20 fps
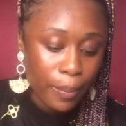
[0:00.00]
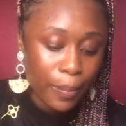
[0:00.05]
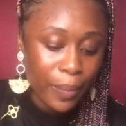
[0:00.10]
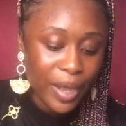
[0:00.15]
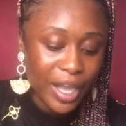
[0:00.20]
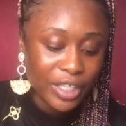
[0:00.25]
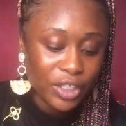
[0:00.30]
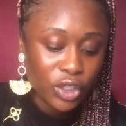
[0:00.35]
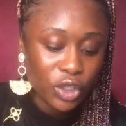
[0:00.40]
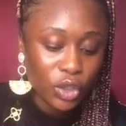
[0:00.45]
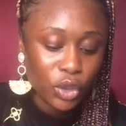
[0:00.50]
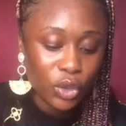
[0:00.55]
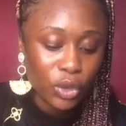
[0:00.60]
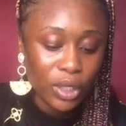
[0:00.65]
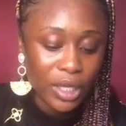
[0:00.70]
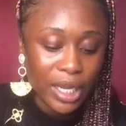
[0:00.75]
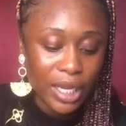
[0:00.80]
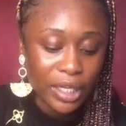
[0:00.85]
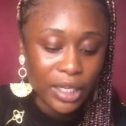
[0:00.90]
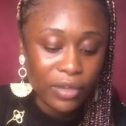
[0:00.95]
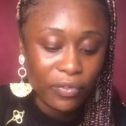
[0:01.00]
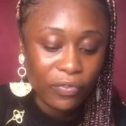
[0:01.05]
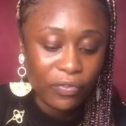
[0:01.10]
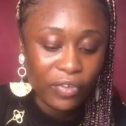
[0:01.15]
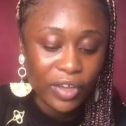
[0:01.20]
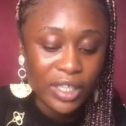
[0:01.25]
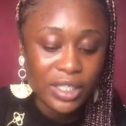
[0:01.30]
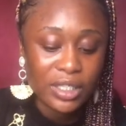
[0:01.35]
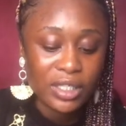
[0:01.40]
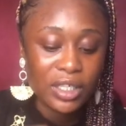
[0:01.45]
Particularly,
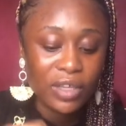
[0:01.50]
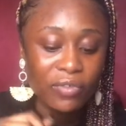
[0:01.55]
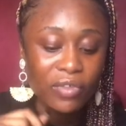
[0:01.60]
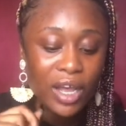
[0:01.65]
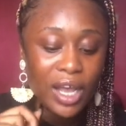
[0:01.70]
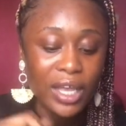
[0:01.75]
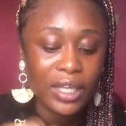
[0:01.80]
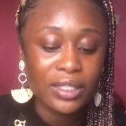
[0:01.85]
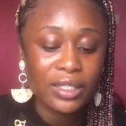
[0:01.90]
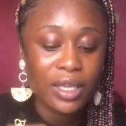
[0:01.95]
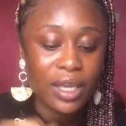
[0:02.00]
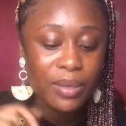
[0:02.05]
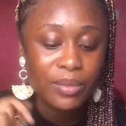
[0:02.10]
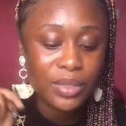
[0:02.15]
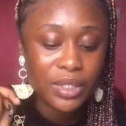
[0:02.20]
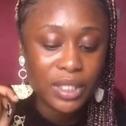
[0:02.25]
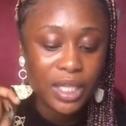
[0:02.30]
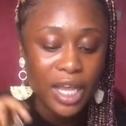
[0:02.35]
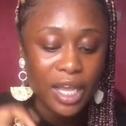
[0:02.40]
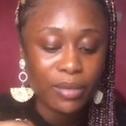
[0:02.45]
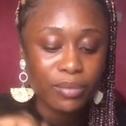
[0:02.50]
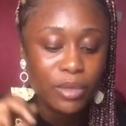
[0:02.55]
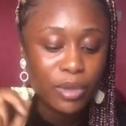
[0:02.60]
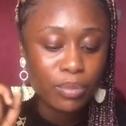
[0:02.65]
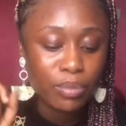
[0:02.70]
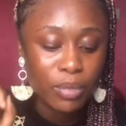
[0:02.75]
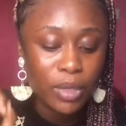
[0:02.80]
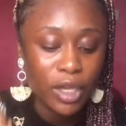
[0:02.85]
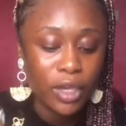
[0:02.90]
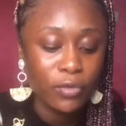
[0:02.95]
festive items can be
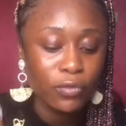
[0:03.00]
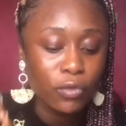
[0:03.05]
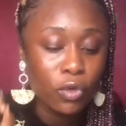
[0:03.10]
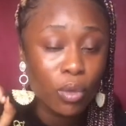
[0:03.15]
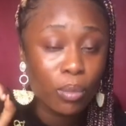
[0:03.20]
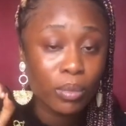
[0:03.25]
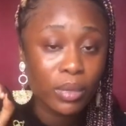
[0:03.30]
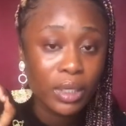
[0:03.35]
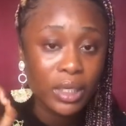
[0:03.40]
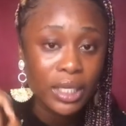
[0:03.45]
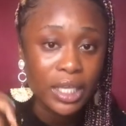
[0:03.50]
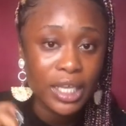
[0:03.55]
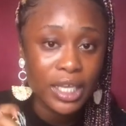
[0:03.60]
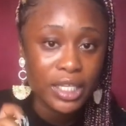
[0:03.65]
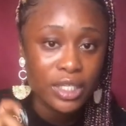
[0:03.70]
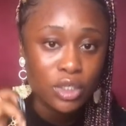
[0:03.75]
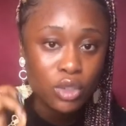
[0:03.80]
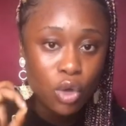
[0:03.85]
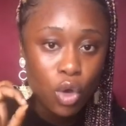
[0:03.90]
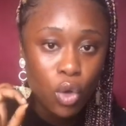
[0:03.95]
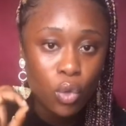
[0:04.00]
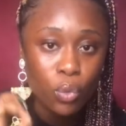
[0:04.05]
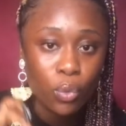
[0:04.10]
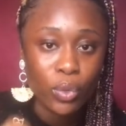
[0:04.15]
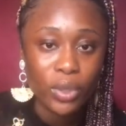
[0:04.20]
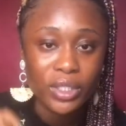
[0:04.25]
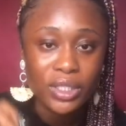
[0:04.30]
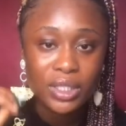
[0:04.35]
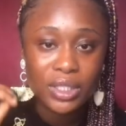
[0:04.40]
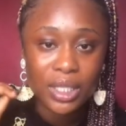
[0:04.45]
made from lace or
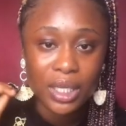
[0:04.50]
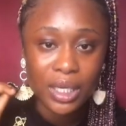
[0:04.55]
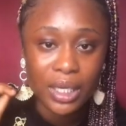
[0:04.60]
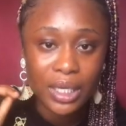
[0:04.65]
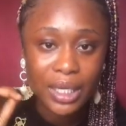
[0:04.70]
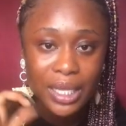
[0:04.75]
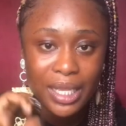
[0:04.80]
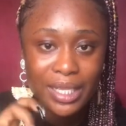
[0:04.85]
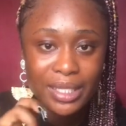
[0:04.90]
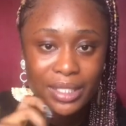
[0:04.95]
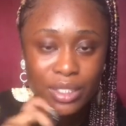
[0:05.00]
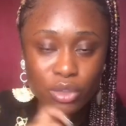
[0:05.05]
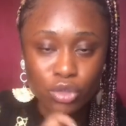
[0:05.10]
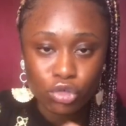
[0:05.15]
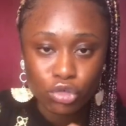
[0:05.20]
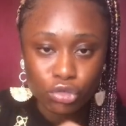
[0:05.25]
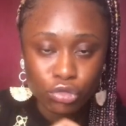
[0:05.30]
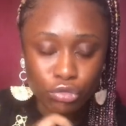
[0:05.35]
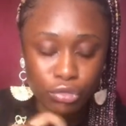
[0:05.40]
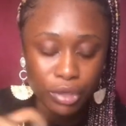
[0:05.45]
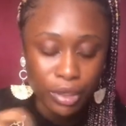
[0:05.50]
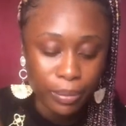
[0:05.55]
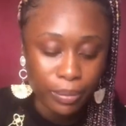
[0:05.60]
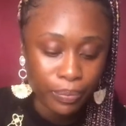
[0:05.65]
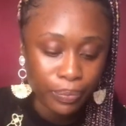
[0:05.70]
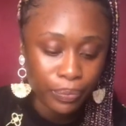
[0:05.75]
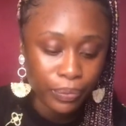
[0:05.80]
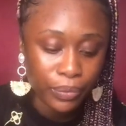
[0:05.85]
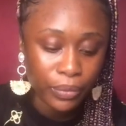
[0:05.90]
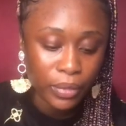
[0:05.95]
with the lace trim.
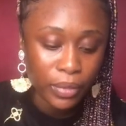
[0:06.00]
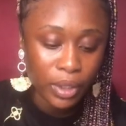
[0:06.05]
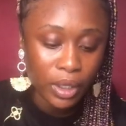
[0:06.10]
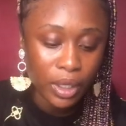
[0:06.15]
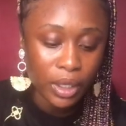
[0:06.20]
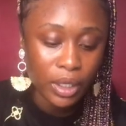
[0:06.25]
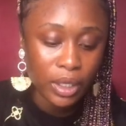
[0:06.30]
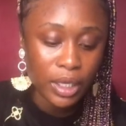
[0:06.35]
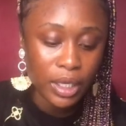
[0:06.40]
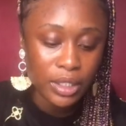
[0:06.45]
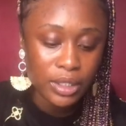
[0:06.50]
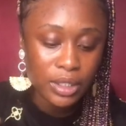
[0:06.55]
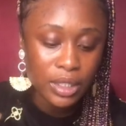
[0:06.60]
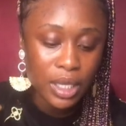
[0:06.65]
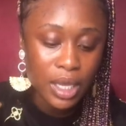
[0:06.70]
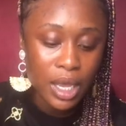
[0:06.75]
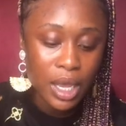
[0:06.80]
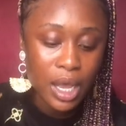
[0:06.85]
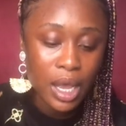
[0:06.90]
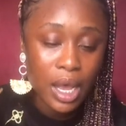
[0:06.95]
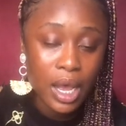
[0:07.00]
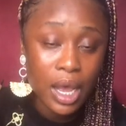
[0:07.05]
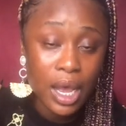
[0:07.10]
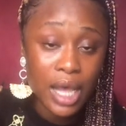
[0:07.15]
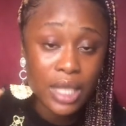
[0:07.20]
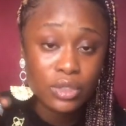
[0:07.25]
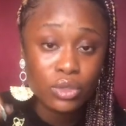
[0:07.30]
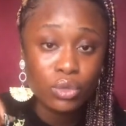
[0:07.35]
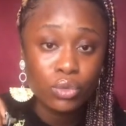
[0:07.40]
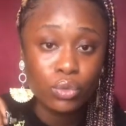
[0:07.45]
Yes,
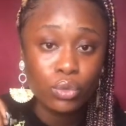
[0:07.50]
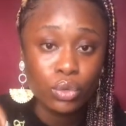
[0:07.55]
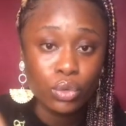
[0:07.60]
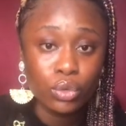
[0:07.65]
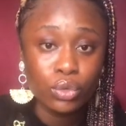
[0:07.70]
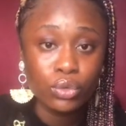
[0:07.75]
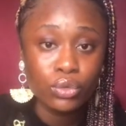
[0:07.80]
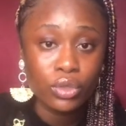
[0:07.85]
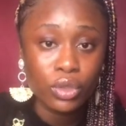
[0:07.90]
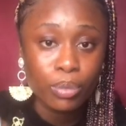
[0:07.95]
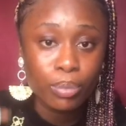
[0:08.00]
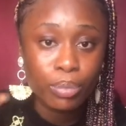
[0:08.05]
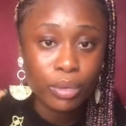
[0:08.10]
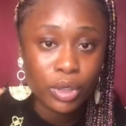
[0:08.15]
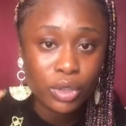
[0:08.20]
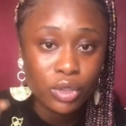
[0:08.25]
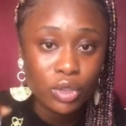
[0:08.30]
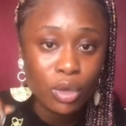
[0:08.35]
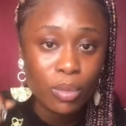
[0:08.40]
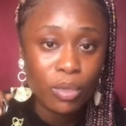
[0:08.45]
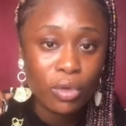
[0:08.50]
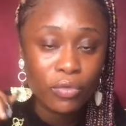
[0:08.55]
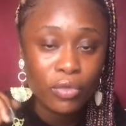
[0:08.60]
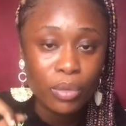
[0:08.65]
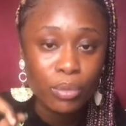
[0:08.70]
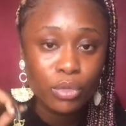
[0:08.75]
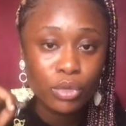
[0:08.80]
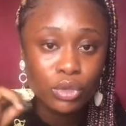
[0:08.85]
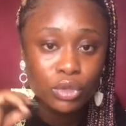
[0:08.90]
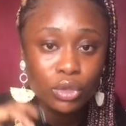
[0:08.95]
as a rule, the bottom of a
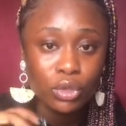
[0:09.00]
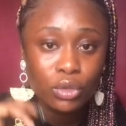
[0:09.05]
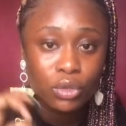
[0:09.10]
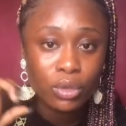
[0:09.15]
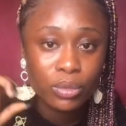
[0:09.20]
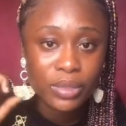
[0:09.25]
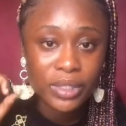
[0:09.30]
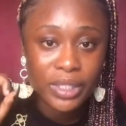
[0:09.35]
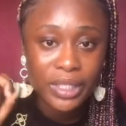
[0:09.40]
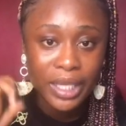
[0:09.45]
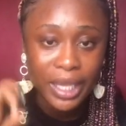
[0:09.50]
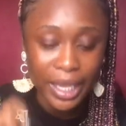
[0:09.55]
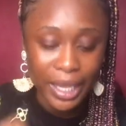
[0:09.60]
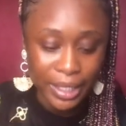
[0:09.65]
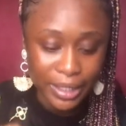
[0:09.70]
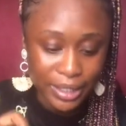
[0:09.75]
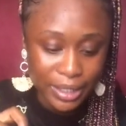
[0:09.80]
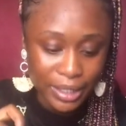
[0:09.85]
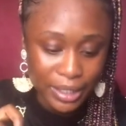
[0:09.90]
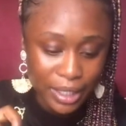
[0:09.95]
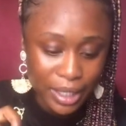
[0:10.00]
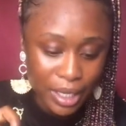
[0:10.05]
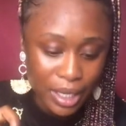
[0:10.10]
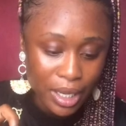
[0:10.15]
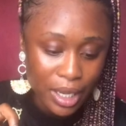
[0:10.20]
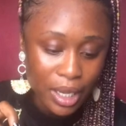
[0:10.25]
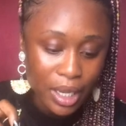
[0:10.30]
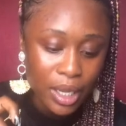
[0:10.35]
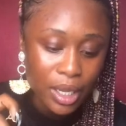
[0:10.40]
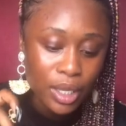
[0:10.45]
monochrome skirt
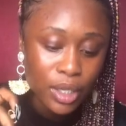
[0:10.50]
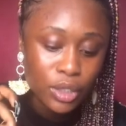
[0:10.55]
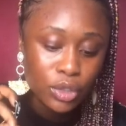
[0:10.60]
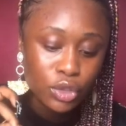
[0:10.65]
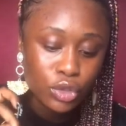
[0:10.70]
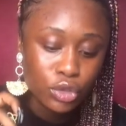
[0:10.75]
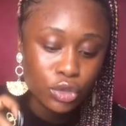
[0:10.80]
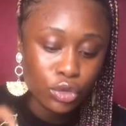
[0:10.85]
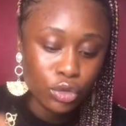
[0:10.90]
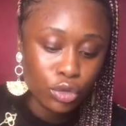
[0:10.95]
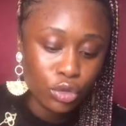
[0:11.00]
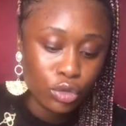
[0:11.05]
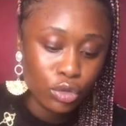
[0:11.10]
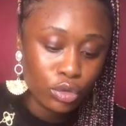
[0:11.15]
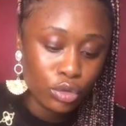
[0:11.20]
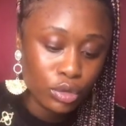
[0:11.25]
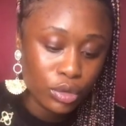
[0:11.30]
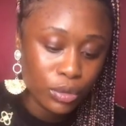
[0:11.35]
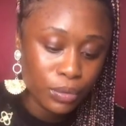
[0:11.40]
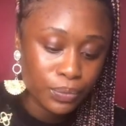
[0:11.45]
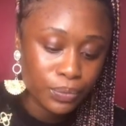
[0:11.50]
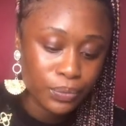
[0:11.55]
should